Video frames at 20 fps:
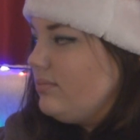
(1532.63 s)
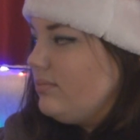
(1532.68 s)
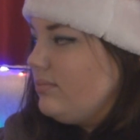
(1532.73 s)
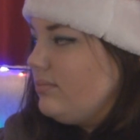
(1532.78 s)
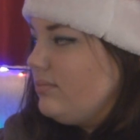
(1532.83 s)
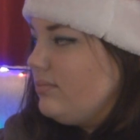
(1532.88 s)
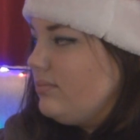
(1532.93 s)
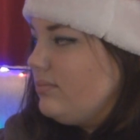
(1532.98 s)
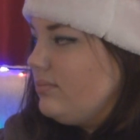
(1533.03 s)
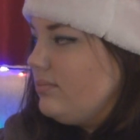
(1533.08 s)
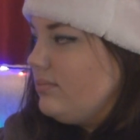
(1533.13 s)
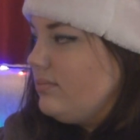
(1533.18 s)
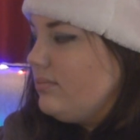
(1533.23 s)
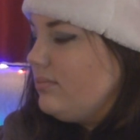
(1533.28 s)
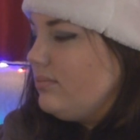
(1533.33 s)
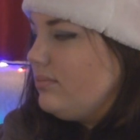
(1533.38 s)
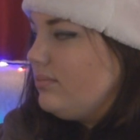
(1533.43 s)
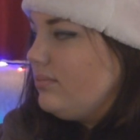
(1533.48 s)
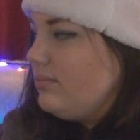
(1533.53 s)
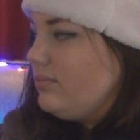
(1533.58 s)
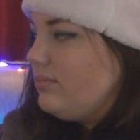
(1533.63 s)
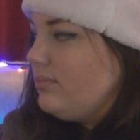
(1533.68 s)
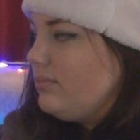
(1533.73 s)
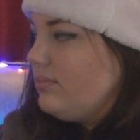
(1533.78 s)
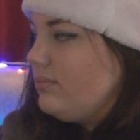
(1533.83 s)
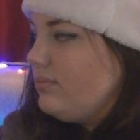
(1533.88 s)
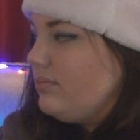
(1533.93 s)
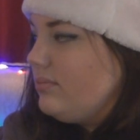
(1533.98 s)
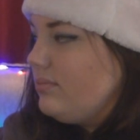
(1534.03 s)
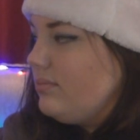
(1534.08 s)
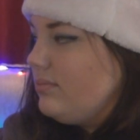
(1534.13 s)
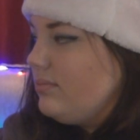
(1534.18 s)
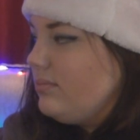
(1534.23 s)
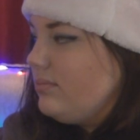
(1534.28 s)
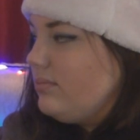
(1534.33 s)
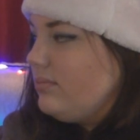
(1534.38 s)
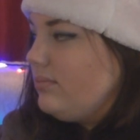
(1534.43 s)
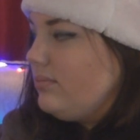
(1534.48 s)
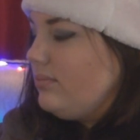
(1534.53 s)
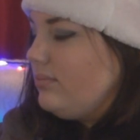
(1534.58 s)

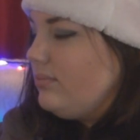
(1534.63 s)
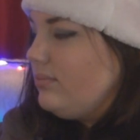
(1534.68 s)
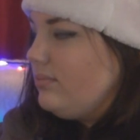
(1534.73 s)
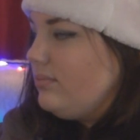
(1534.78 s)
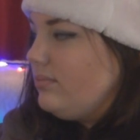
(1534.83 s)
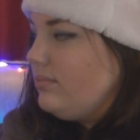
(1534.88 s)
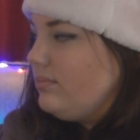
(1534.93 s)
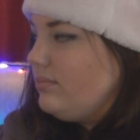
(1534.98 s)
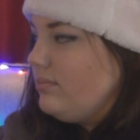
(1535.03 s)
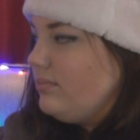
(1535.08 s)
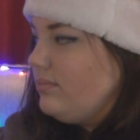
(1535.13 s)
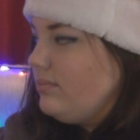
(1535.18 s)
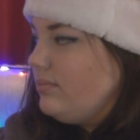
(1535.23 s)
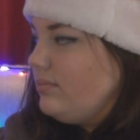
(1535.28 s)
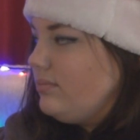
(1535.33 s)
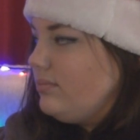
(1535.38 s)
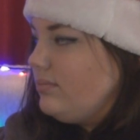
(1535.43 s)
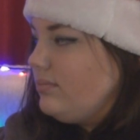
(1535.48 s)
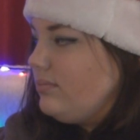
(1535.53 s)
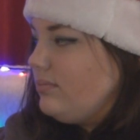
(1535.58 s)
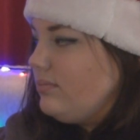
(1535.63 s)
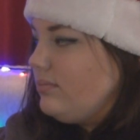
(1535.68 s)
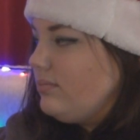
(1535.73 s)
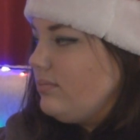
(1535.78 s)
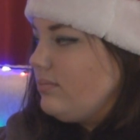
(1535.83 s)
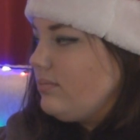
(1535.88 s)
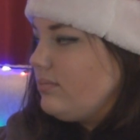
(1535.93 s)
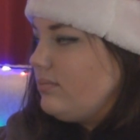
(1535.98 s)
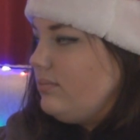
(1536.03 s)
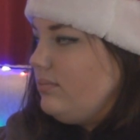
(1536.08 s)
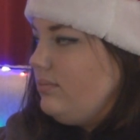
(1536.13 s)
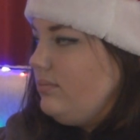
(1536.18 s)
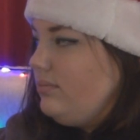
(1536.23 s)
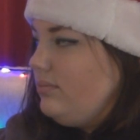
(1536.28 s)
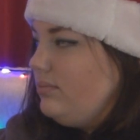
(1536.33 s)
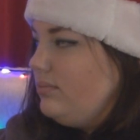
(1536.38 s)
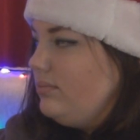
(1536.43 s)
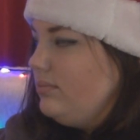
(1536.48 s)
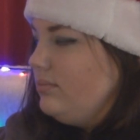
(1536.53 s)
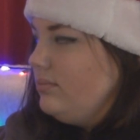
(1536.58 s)

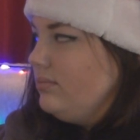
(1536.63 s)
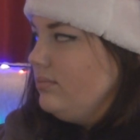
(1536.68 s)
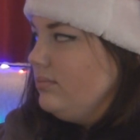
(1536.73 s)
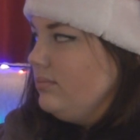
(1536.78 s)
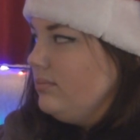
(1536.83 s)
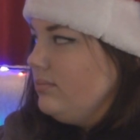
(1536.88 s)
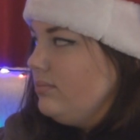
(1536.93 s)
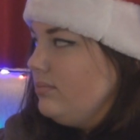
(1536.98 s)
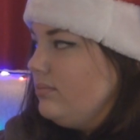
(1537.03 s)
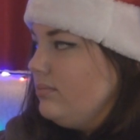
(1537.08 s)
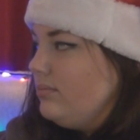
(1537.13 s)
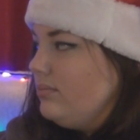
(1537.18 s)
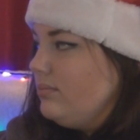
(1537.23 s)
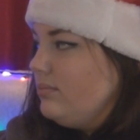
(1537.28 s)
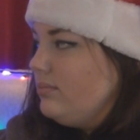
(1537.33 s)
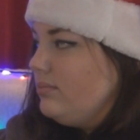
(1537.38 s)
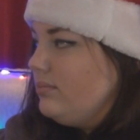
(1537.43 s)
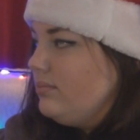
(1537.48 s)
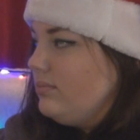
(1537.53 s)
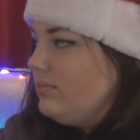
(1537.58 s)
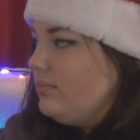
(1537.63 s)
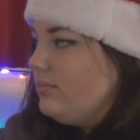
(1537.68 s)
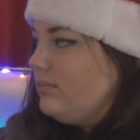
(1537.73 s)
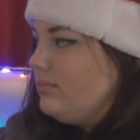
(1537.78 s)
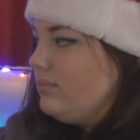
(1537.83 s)
This person isn't speaking.